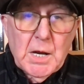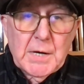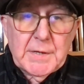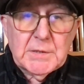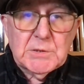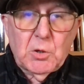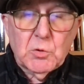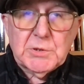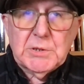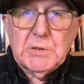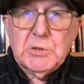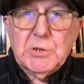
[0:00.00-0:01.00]
and
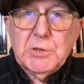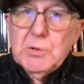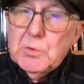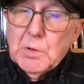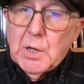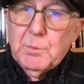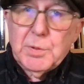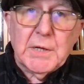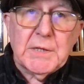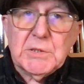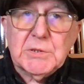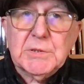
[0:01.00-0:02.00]
exalted to a
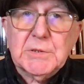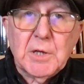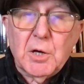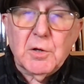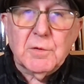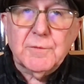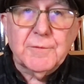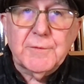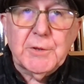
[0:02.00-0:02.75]
place of,